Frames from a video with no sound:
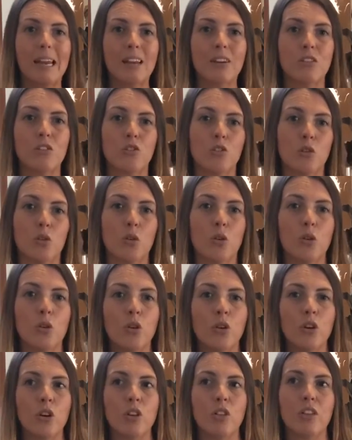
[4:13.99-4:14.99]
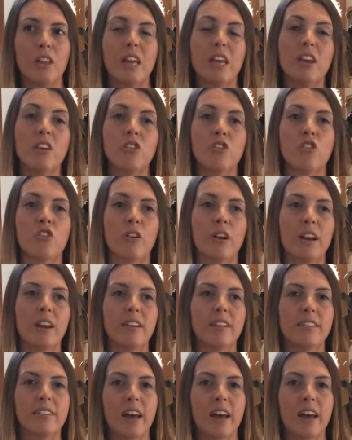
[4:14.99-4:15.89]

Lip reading: into the injuries